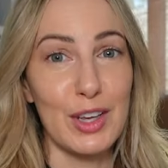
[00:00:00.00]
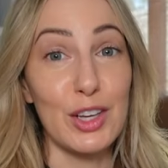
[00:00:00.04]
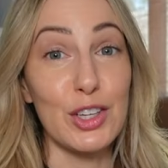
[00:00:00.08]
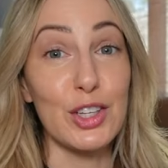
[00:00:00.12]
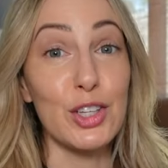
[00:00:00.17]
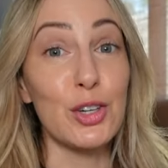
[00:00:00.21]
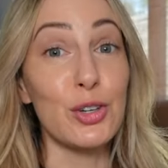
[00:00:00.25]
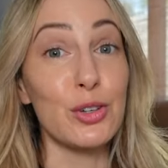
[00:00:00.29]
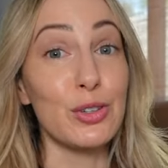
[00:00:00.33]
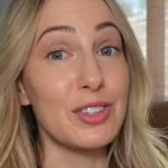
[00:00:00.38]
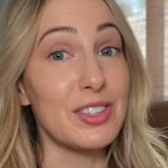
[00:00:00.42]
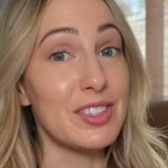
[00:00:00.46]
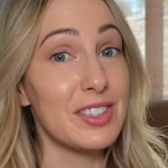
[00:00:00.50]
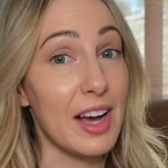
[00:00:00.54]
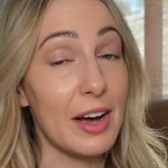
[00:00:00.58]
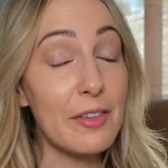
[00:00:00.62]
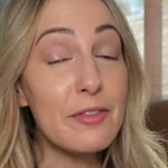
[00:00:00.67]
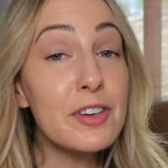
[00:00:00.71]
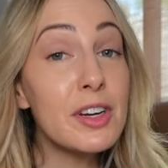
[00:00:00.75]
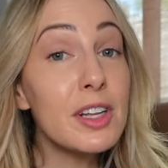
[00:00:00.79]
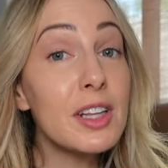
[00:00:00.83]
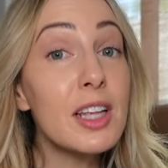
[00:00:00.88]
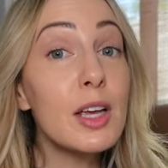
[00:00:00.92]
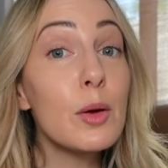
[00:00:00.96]
You'll
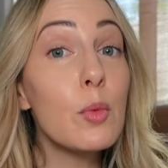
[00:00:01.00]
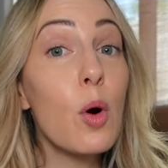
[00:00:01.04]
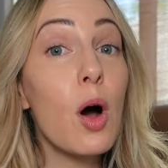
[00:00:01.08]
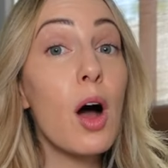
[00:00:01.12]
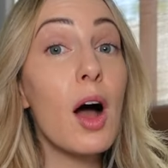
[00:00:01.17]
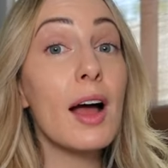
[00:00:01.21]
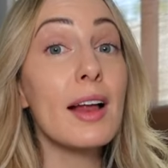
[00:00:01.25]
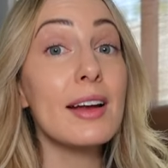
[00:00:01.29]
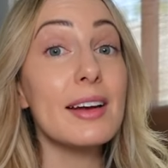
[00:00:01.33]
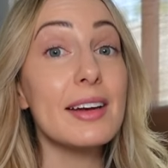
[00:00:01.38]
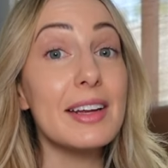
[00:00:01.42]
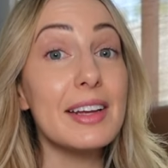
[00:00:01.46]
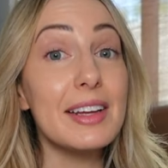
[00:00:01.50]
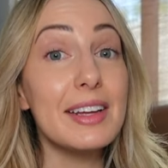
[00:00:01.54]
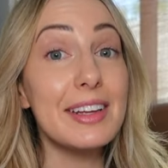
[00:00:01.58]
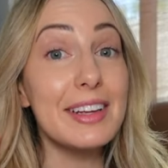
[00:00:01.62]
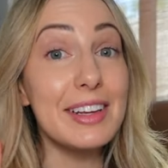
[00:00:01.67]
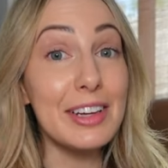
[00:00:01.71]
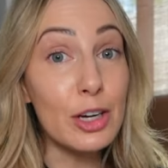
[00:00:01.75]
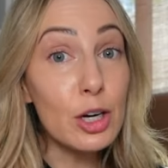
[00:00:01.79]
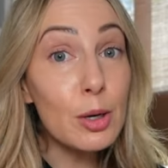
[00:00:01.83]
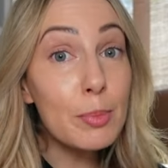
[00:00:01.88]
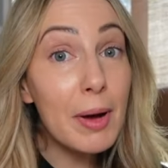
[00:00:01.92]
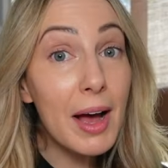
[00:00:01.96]
definitely want
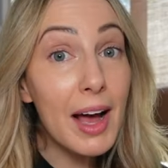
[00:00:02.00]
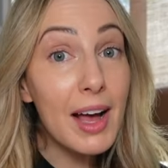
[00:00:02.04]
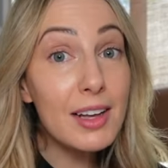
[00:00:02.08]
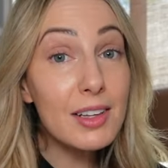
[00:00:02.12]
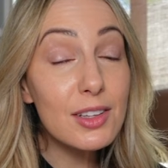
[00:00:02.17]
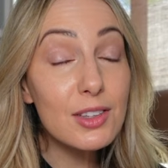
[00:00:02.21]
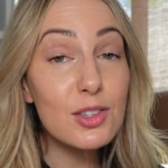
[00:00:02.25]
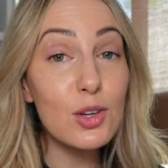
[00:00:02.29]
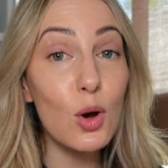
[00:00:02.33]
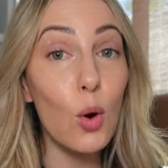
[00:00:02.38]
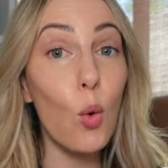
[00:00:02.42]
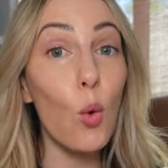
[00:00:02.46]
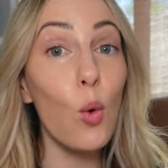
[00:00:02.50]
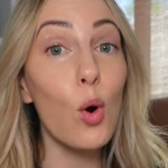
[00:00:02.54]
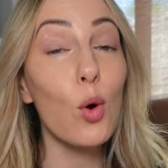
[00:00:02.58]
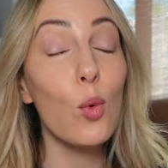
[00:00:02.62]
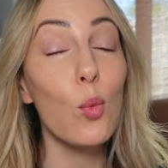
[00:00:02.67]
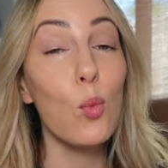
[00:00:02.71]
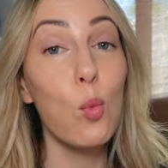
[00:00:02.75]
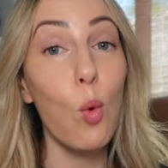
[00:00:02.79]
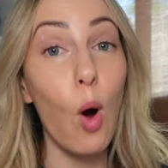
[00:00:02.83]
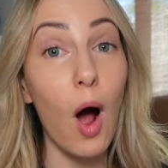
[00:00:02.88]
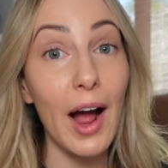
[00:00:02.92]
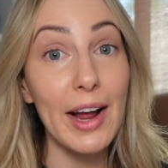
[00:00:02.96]
earbuds or
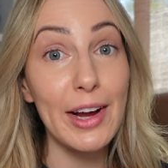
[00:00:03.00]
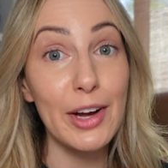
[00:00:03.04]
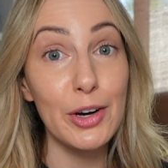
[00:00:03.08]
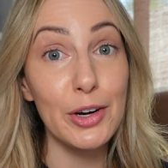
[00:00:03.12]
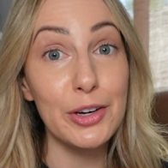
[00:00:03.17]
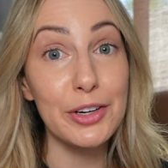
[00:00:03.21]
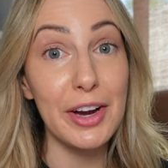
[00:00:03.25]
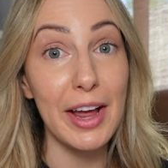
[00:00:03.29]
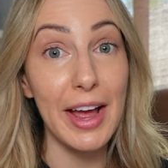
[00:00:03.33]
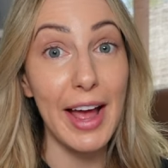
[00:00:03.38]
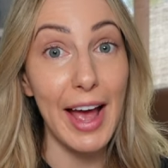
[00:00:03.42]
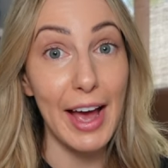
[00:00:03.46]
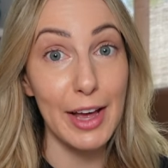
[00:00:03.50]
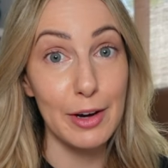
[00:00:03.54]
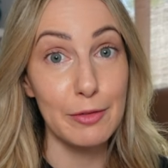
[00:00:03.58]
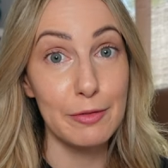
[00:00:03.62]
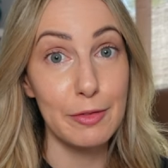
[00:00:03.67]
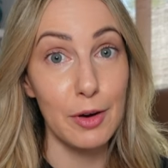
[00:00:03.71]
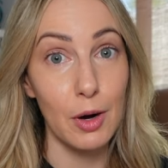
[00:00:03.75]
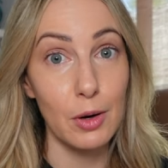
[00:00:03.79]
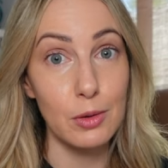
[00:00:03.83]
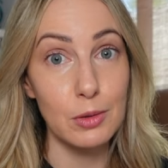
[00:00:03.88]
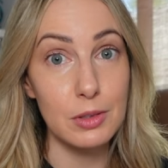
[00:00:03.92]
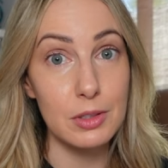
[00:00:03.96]
wired
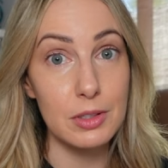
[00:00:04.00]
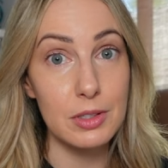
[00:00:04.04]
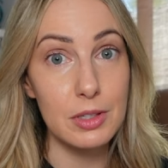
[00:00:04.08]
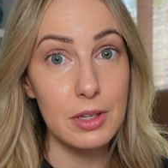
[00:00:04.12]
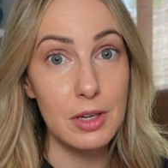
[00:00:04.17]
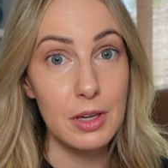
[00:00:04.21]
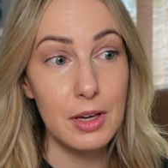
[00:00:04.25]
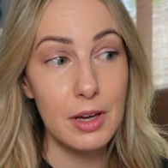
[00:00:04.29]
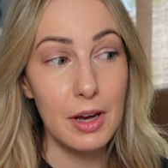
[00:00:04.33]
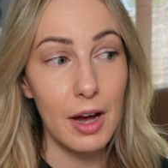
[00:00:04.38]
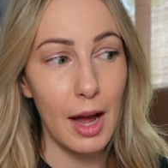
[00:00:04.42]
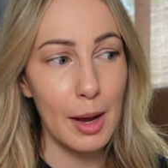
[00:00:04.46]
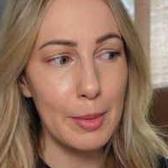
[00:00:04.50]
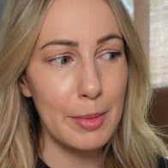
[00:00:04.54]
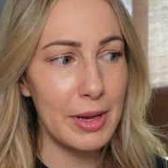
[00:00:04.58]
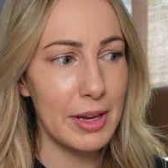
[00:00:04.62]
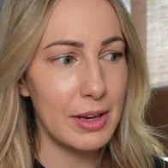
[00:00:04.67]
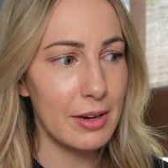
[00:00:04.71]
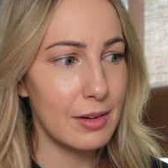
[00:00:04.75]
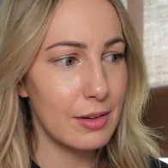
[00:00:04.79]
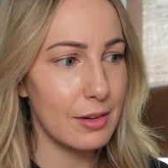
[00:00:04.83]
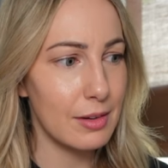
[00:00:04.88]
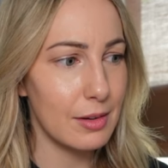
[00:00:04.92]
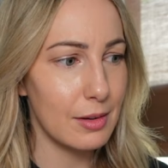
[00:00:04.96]
headphones. I
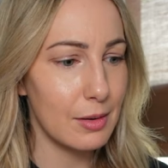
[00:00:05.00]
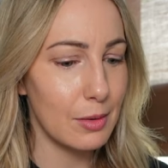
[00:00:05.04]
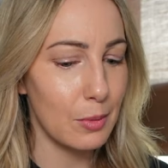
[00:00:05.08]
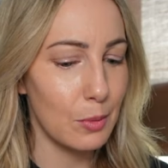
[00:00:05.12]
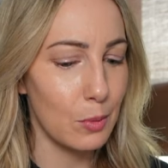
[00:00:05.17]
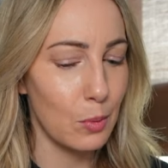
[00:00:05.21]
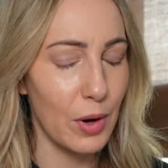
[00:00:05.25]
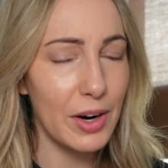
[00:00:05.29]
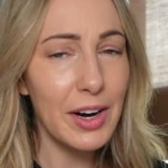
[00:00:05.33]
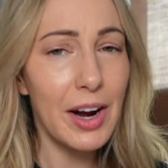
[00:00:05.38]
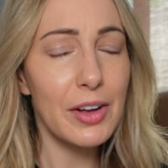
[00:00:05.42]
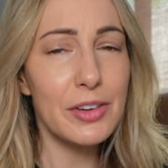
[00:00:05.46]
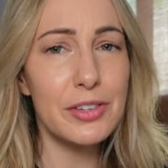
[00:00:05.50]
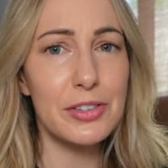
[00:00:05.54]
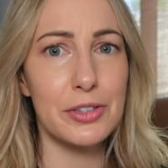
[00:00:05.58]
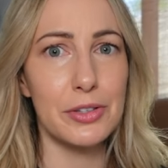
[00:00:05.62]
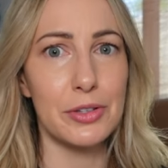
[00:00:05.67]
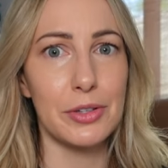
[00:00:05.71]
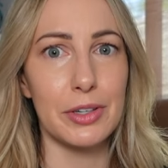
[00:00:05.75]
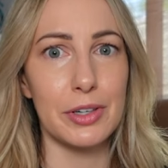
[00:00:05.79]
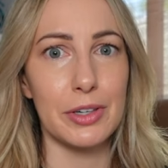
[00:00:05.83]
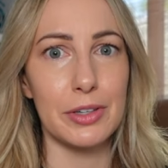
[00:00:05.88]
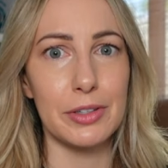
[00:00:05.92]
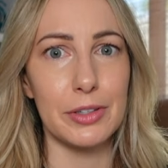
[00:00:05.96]
mean, what else are
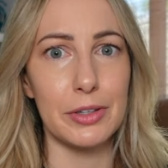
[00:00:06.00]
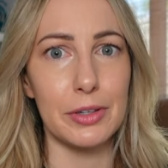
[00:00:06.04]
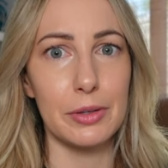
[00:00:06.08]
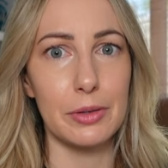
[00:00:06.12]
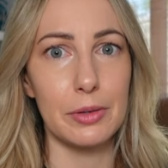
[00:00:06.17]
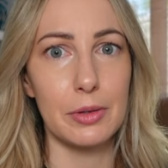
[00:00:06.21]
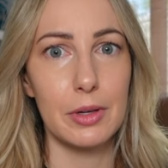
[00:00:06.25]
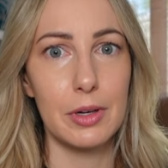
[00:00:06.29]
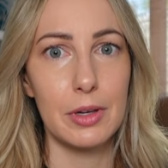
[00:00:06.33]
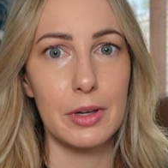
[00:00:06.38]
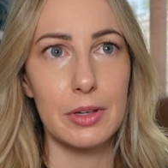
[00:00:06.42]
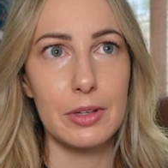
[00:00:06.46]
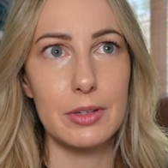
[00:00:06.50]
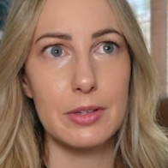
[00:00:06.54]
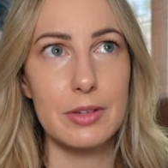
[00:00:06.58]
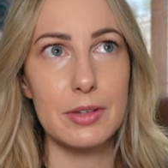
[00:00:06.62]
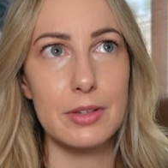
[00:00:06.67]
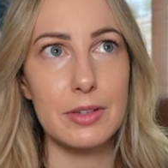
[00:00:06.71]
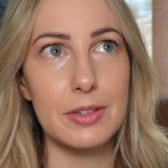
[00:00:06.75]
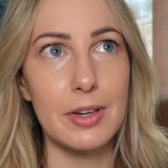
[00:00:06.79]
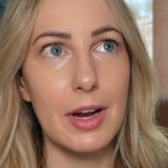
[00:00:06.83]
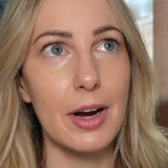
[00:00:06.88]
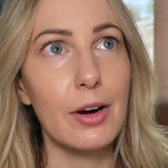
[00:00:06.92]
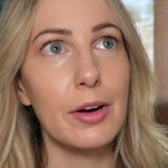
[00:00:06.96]
you gonna do?
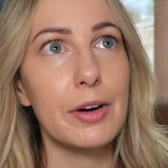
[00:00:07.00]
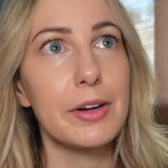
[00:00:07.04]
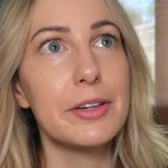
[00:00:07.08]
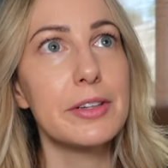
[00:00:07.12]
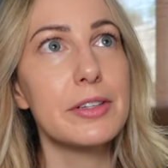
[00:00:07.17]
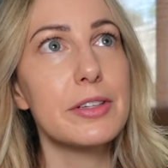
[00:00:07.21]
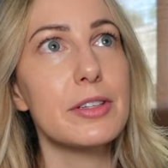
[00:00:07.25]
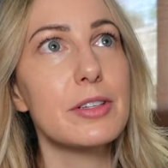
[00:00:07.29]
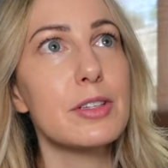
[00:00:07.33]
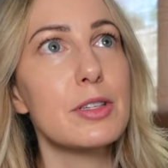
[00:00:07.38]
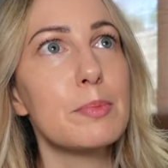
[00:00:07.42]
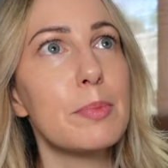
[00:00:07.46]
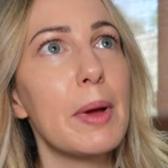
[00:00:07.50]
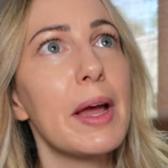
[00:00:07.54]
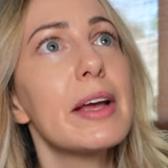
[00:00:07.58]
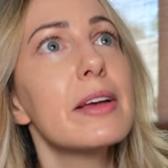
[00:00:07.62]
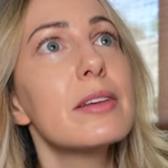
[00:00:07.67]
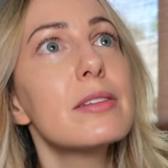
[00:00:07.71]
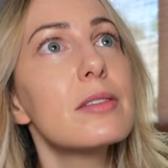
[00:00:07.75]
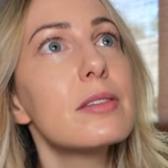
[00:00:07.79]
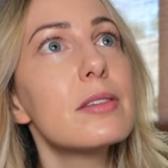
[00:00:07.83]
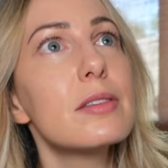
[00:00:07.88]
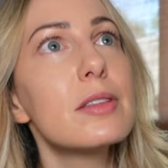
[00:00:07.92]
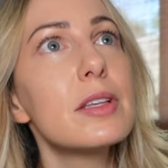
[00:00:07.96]
Stare into
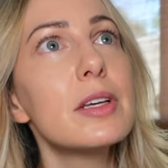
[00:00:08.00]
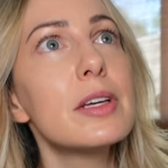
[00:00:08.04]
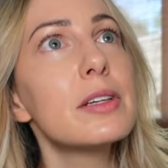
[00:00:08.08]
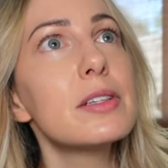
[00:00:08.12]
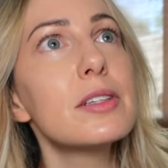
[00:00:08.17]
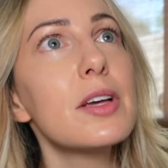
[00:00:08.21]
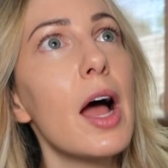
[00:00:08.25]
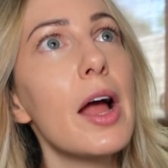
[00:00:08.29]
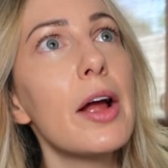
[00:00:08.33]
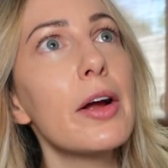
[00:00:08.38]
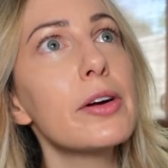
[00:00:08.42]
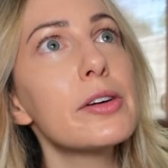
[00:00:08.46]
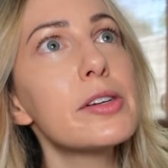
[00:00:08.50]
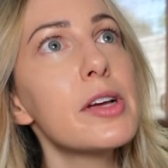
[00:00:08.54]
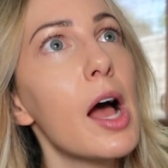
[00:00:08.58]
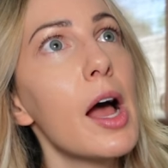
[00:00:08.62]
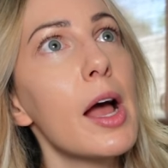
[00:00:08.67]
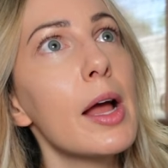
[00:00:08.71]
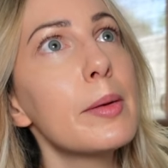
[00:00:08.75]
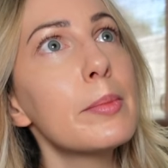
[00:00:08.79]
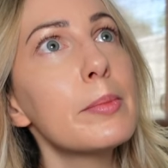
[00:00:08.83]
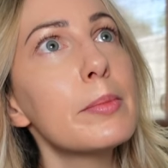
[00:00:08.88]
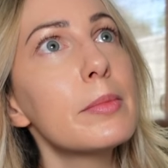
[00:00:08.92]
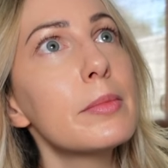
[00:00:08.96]
space the entire
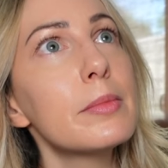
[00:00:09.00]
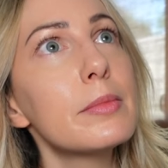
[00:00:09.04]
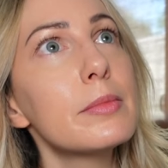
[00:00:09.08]
time?